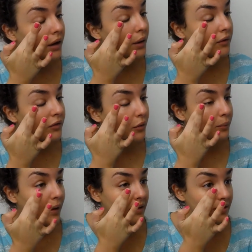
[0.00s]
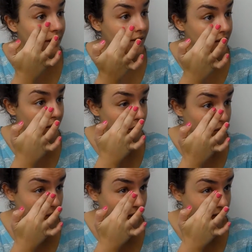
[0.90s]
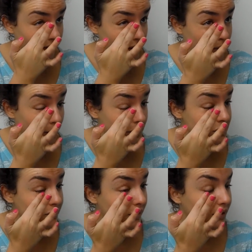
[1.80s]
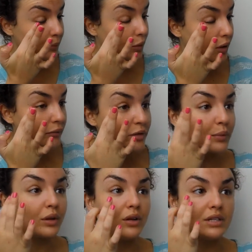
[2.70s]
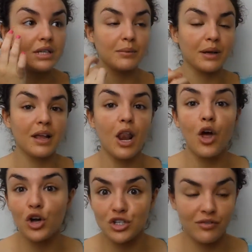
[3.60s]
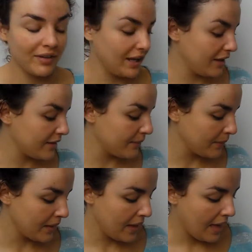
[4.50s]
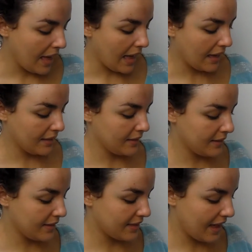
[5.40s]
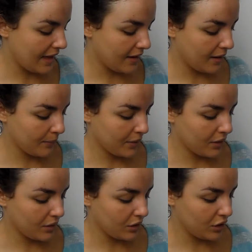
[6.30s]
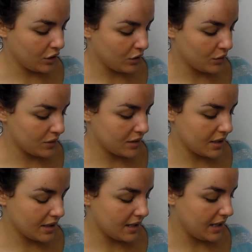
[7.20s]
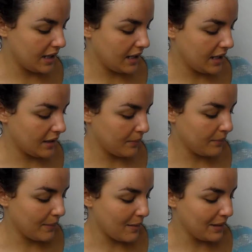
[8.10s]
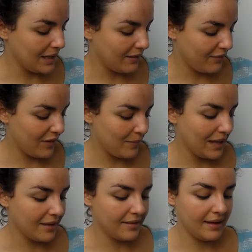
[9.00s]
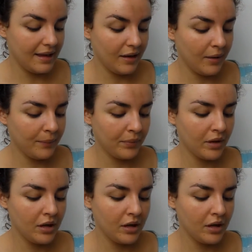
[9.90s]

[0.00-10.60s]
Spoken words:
I know everyone pats their concealer on with their ring finger, but I just find it more comfortable using my larger fingers. And then I'm going to use the Maybelline Fit Me Concealer